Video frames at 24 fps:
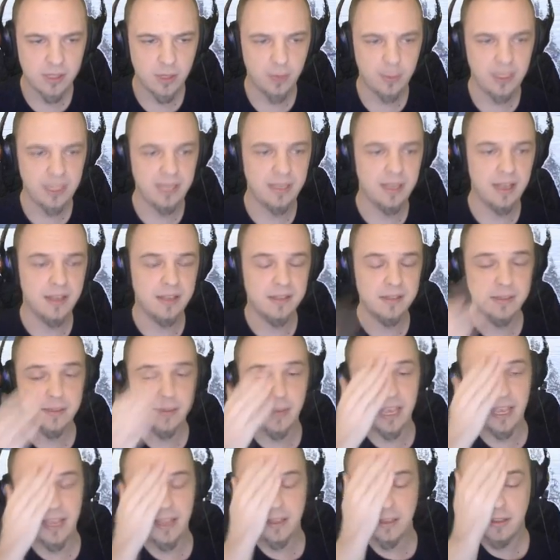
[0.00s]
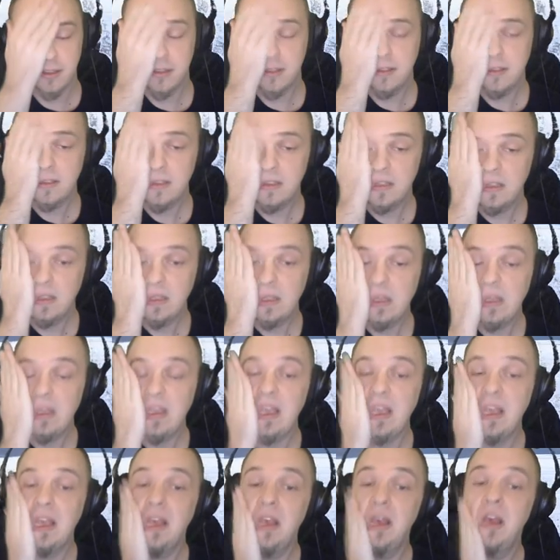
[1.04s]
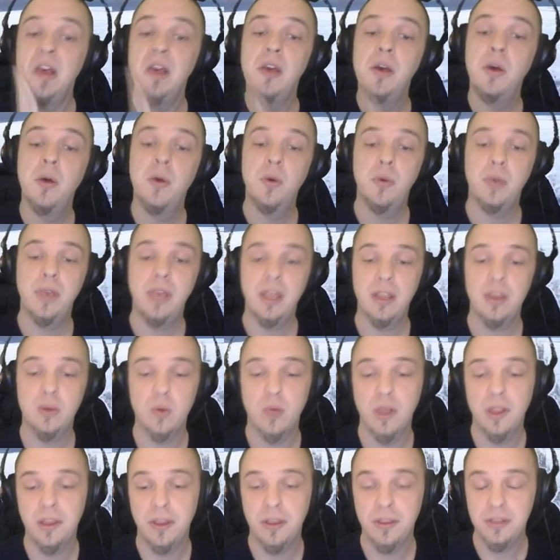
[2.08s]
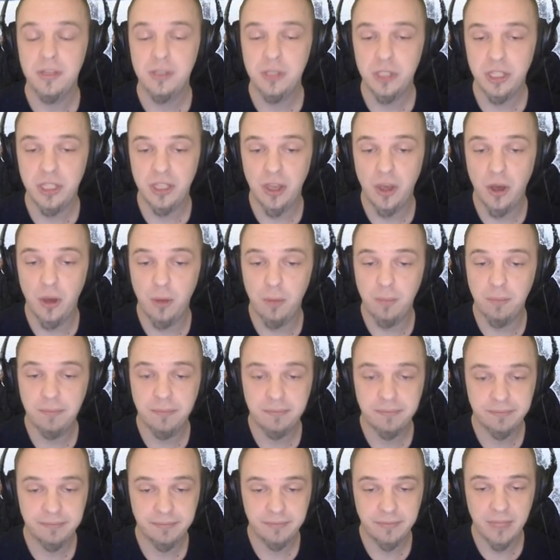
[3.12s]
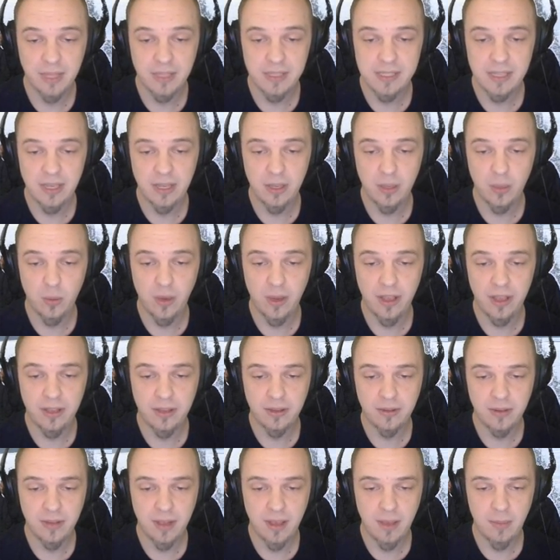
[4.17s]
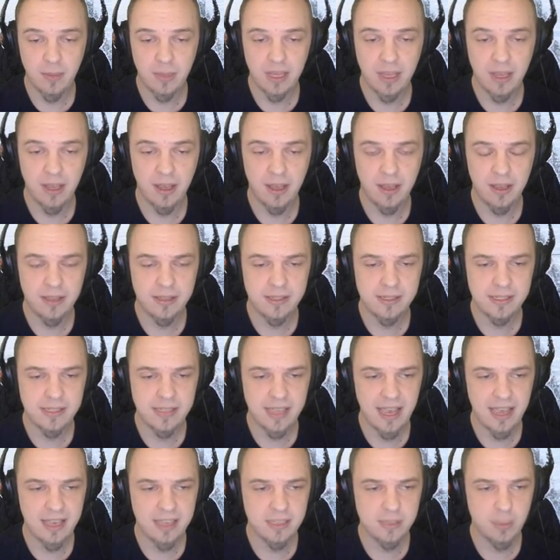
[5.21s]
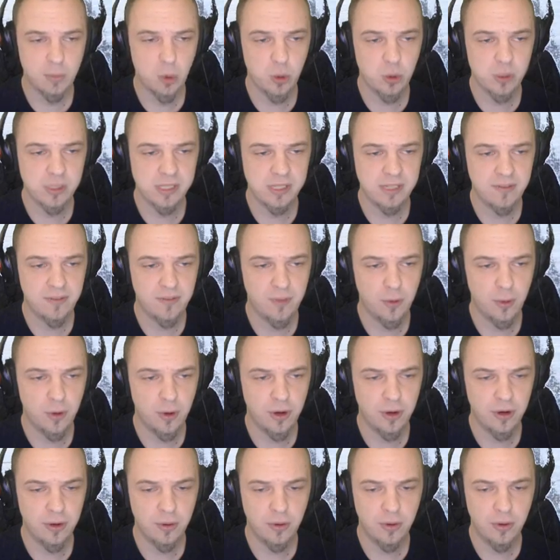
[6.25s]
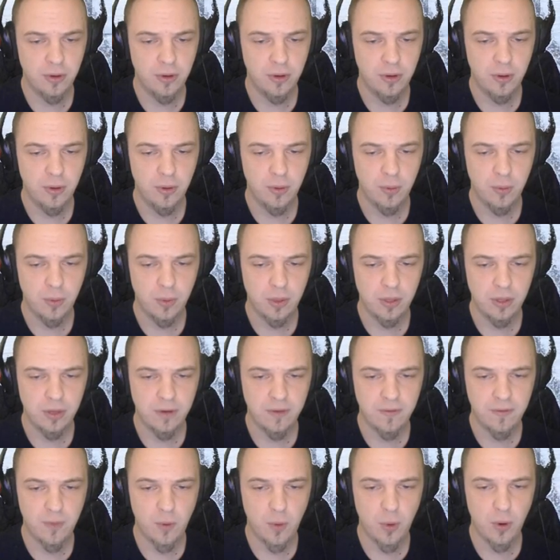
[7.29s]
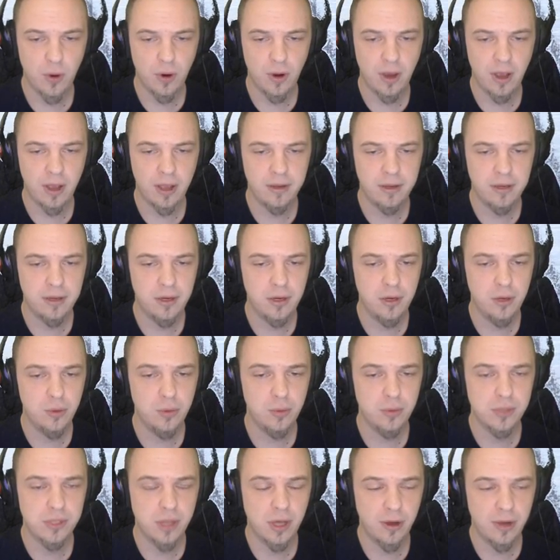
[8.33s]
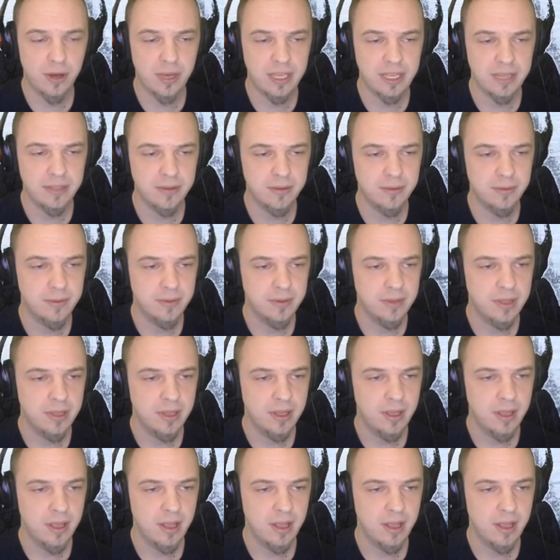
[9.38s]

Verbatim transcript: I've got so many guns, man. We gotta run all this shit home. I'll tell you what, I'm gonna stack some more C4. We'll look for a new target.